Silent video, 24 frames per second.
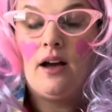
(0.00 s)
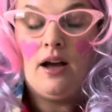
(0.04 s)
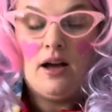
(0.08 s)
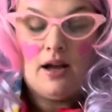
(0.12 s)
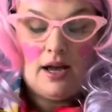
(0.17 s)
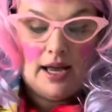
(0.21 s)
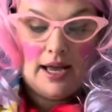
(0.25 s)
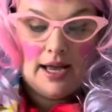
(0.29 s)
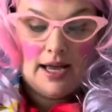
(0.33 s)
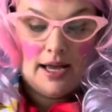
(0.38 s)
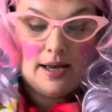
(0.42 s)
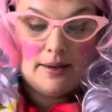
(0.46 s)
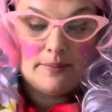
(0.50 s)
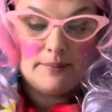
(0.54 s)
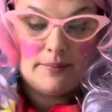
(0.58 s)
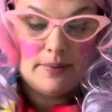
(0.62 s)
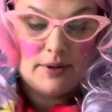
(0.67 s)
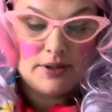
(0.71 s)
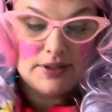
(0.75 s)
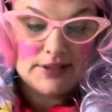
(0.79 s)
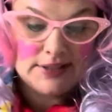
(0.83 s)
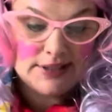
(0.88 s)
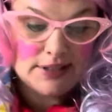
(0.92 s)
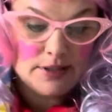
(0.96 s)

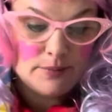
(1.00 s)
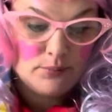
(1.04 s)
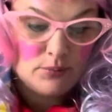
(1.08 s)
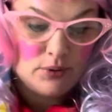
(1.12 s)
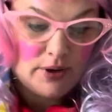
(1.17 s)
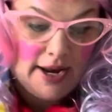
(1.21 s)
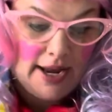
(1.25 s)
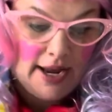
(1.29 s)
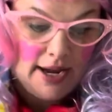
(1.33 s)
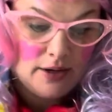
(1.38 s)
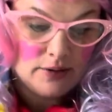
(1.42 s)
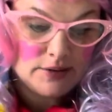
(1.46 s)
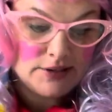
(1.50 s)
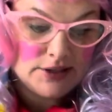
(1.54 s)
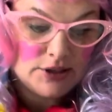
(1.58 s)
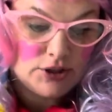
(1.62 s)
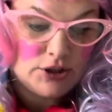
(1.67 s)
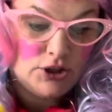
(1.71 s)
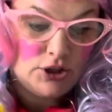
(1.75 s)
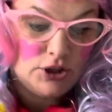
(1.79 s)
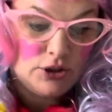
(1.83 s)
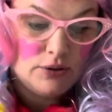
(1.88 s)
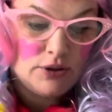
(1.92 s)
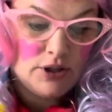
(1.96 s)
some brown so
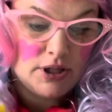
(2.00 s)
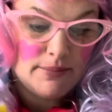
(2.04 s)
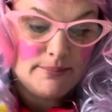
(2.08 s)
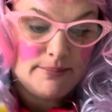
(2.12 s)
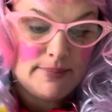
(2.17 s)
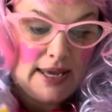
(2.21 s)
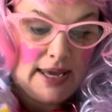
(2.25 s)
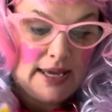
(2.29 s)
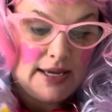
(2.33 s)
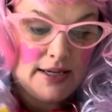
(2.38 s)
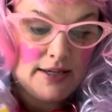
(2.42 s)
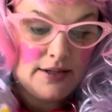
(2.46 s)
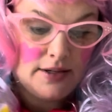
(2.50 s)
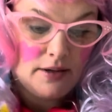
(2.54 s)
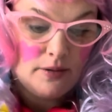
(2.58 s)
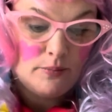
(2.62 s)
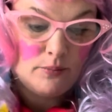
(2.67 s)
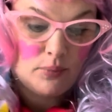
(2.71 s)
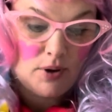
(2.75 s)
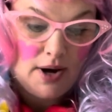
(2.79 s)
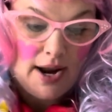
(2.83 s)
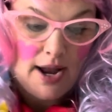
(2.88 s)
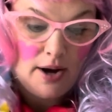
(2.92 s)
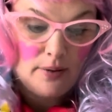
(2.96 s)
you can make
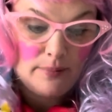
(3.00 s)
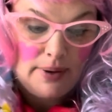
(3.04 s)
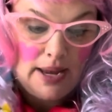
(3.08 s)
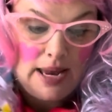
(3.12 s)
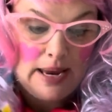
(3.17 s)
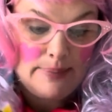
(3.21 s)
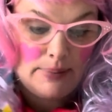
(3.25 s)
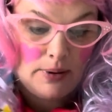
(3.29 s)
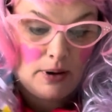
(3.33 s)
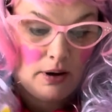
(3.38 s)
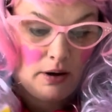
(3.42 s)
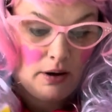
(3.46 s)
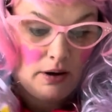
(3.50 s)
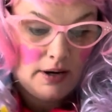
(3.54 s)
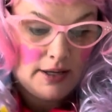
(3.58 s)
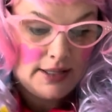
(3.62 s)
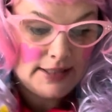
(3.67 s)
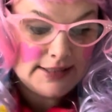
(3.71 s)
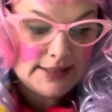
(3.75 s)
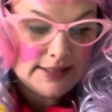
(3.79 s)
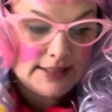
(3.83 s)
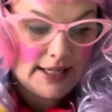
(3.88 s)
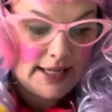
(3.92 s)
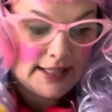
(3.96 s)
brown paper.
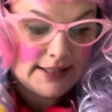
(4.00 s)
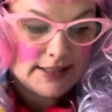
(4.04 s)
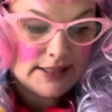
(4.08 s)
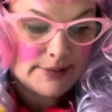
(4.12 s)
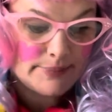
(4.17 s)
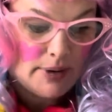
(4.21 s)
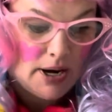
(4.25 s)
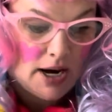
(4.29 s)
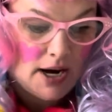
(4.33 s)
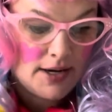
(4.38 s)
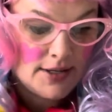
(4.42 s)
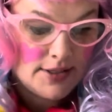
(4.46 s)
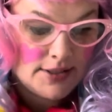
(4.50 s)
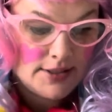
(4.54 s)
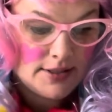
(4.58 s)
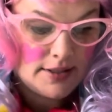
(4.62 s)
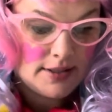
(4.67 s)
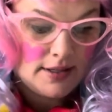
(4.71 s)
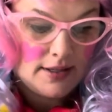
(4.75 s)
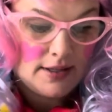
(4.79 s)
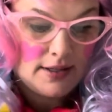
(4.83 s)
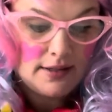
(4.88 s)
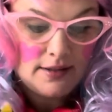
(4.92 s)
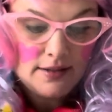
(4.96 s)
Isn't that smart?
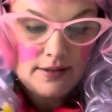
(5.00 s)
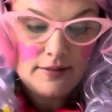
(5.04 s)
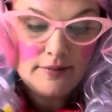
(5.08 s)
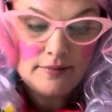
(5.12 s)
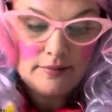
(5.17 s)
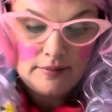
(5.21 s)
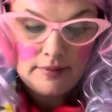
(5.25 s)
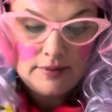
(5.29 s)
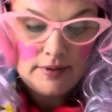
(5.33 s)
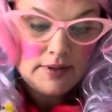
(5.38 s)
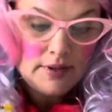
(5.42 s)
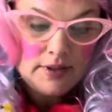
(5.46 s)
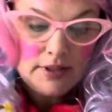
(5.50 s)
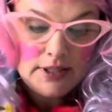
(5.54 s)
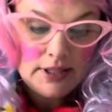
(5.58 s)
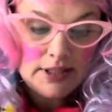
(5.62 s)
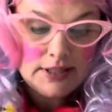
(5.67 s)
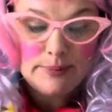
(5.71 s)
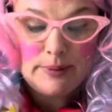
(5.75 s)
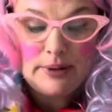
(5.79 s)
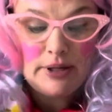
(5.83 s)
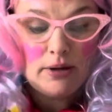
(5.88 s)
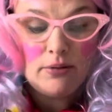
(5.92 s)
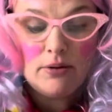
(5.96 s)

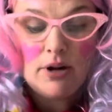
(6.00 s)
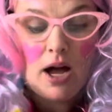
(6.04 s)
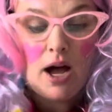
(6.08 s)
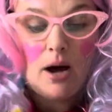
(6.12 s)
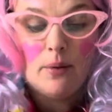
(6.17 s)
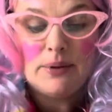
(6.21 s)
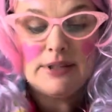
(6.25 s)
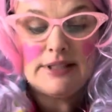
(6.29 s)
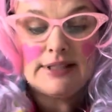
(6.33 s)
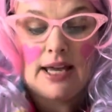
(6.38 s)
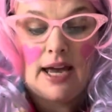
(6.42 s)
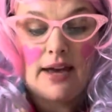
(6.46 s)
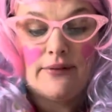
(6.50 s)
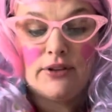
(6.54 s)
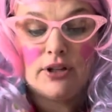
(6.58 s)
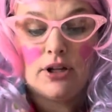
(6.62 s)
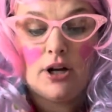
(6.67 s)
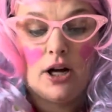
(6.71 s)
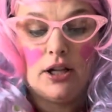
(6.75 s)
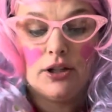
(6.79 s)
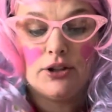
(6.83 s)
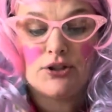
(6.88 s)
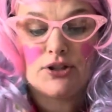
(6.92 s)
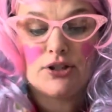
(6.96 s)
Because we don't always have the
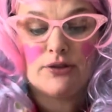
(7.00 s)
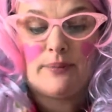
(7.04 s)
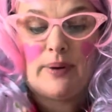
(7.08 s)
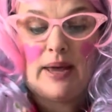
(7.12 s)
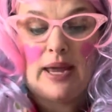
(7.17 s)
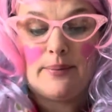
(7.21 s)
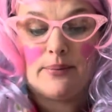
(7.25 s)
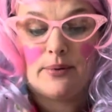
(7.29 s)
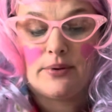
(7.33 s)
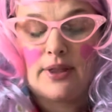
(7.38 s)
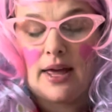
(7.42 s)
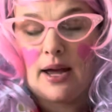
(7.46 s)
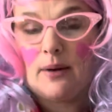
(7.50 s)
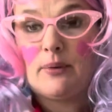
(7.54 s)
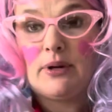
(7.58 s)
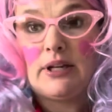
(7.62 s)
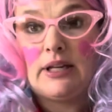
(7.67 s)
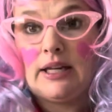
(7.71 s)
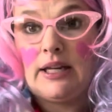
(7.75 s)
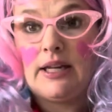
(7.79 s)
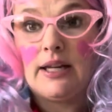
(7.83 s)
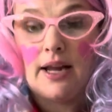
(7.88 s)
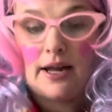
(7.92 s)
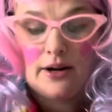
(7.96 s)
colors of paper that we
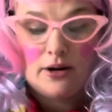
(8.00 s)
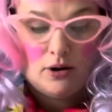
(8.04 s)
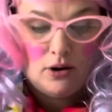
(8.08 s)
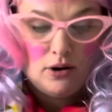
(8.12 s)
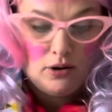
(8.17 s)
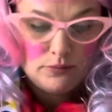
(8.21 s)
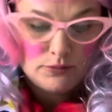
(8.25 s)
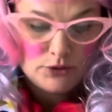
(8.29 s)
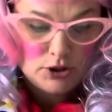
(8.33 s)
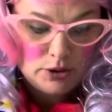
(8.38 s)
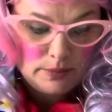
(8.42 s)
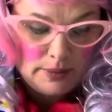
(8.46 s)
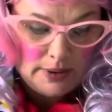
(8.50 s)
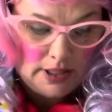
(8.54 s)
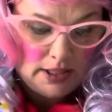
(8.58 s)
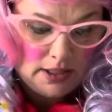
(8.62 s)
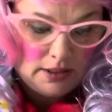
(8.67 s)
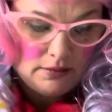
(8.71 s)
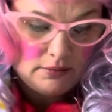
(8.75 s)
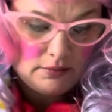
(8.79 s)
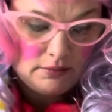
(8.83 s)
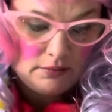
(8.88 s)
need at home, do we?